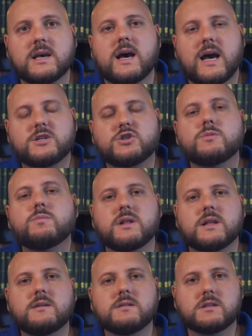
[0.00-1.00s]
I do
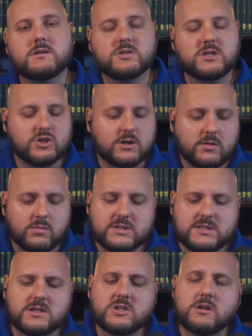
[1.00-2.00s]
believe that there's a general
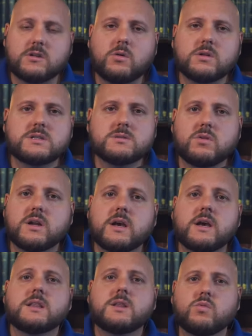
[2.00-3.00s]
protection of the Holy Spirit
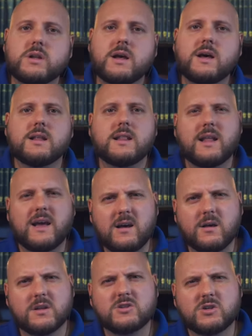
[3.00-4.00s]
that would not allow
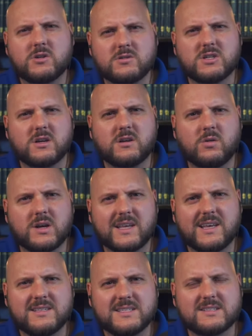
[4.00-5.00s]
the church to go
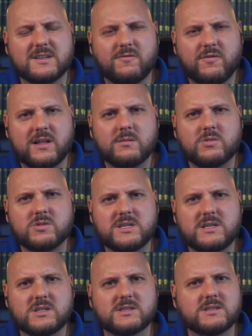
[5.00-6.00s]
against its infallible
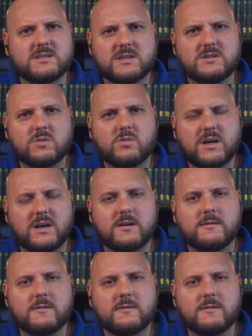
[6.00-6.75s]
teachings in such a way.